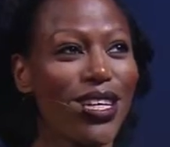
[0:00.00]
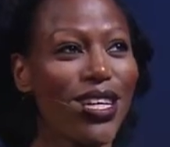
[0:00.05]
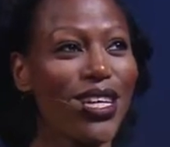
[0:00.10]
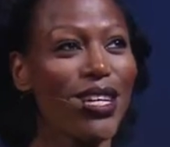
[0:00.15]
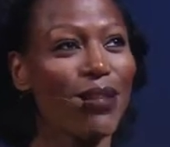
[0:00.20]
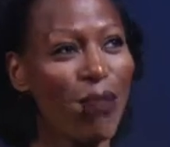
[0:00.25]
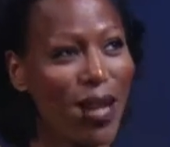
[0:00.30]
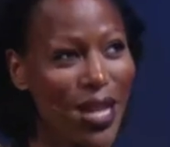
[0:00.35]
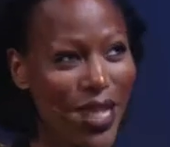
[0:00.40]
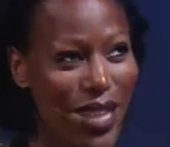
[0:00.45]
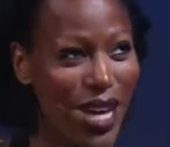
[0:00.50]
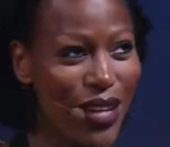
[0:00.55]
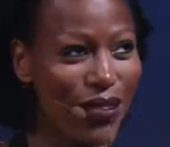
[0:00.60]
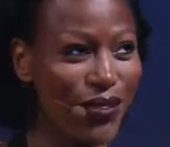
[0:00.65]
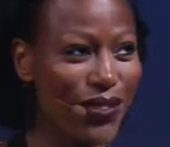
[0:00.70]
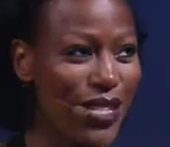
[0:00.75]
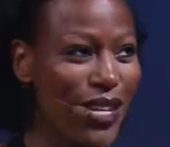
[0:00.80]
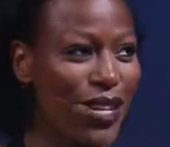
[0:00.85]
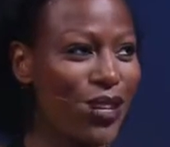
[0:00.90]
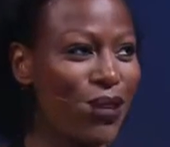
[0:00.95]
In my
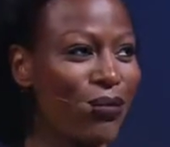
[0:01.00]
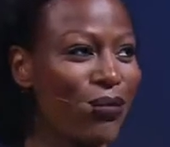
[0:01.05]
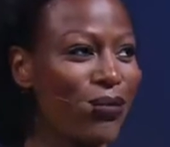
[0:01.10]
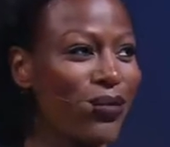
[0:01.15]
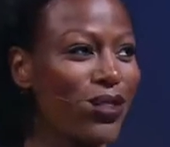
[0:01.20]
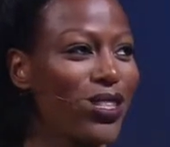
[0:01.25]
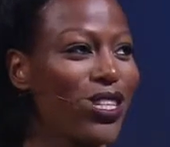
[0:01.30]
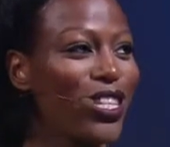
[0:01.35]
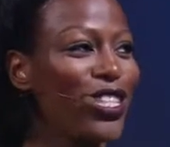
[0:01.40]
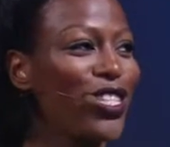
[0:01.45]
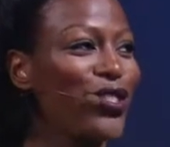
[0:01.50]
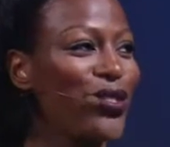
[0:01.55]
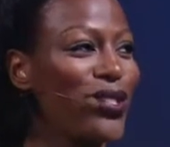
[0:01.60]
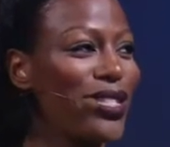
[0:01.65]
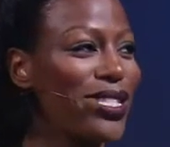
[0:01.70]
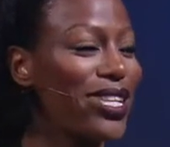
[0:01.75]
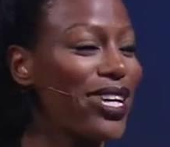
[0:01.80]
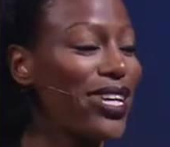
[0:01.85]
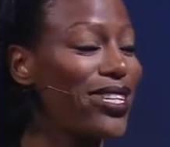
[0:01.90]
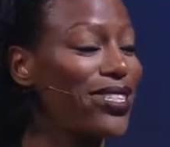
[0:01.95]
lifetime,
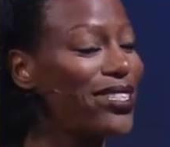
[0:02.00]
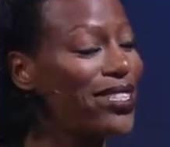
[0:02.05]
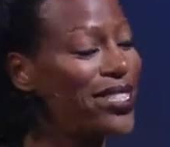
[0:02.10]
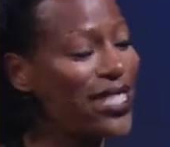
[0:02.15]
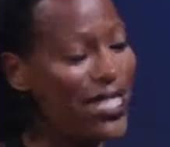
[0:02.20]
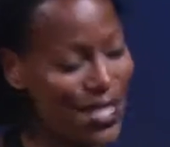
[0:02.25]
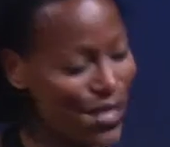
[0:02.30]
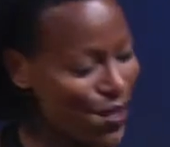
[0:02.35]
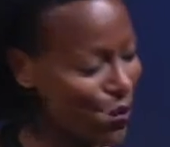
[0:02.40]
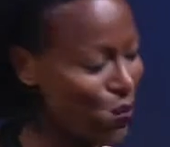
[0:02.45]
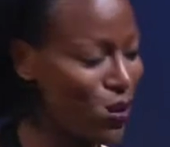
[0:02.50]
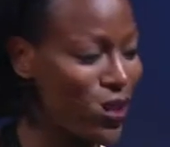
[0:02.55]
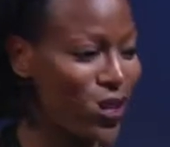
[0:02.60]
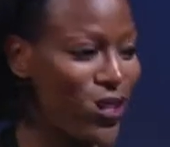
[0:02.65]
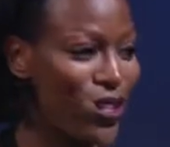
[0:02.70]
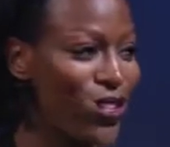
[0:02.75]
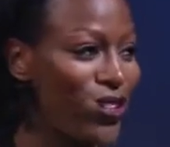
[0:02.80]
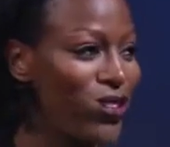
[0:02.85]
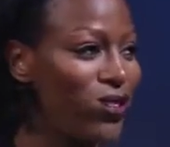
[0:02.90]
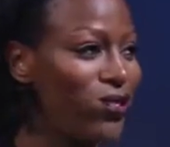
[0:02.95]
countries had
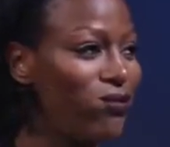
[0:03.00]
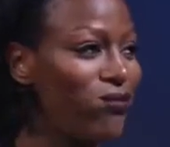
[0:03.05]
disappeared,